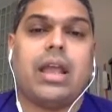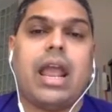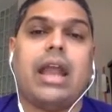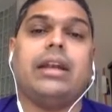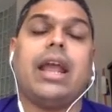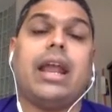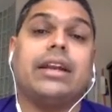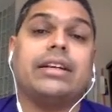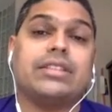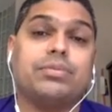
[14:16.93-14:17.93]
and, and
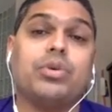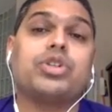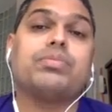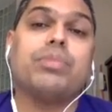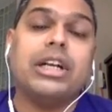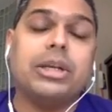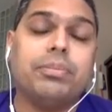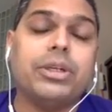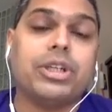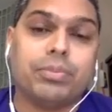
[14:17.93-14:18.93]
it supports
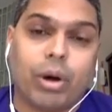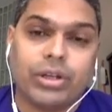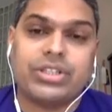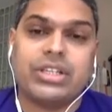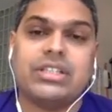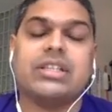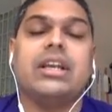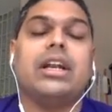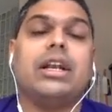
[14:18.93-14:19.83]
multiple topologies